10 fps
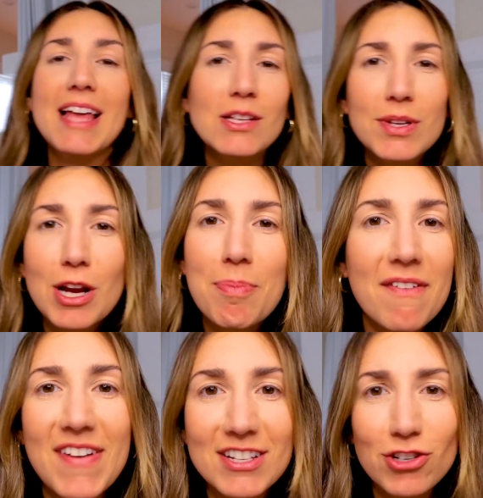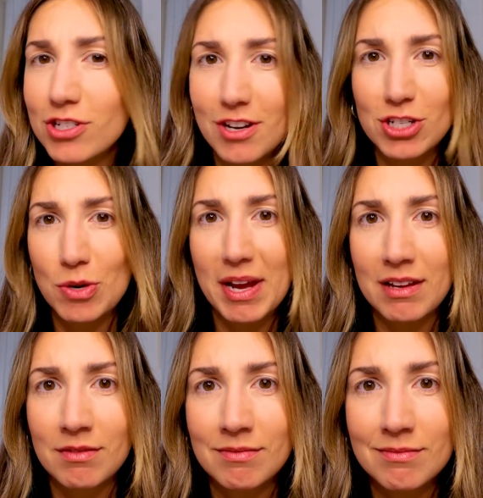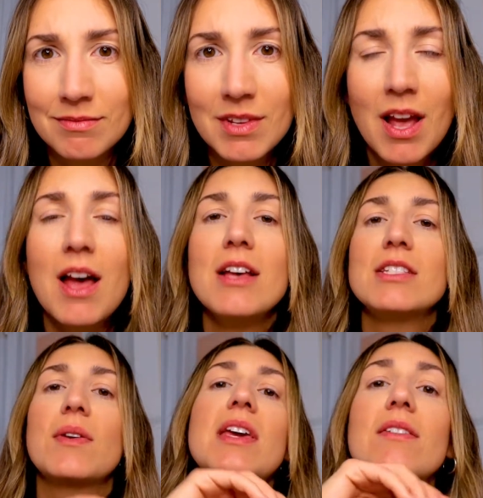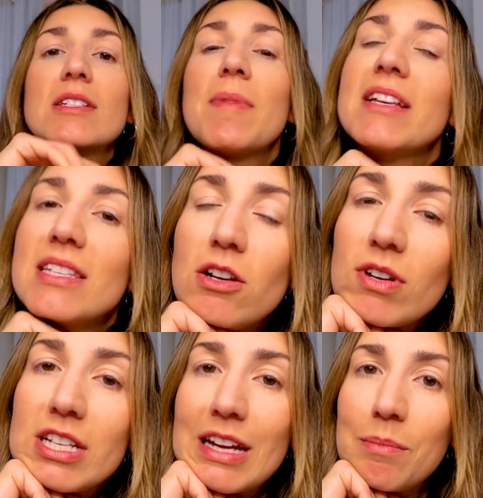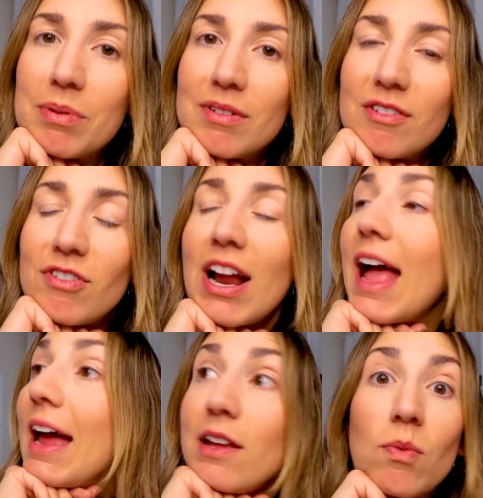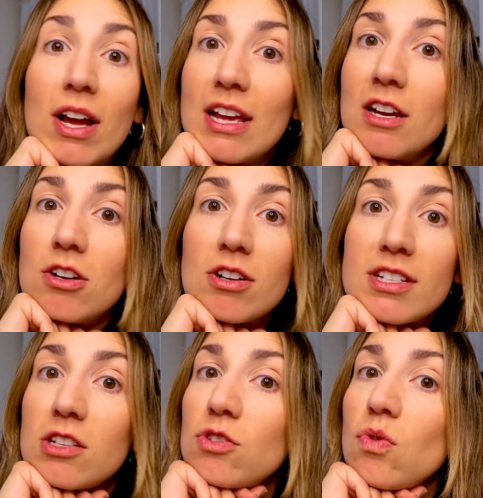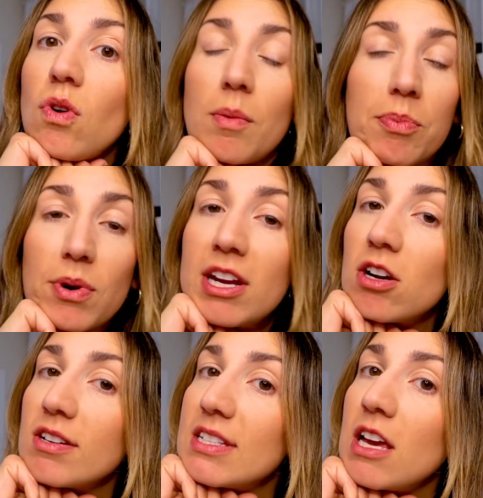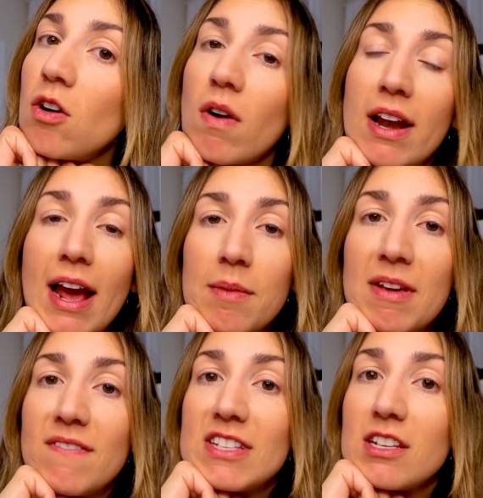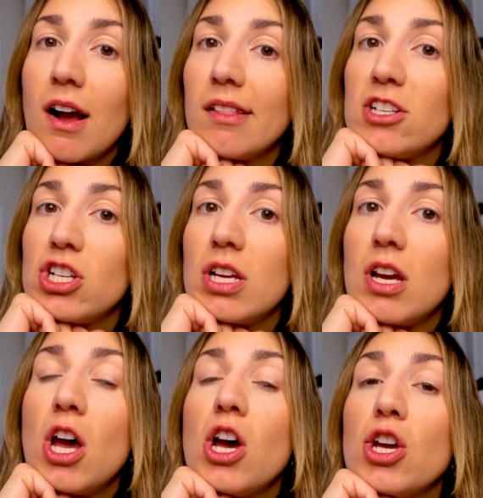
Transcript: But that's what your professors are doing. So here's my secret tip. For anyone in nursing school or pre-nursing or anatomy and physiology,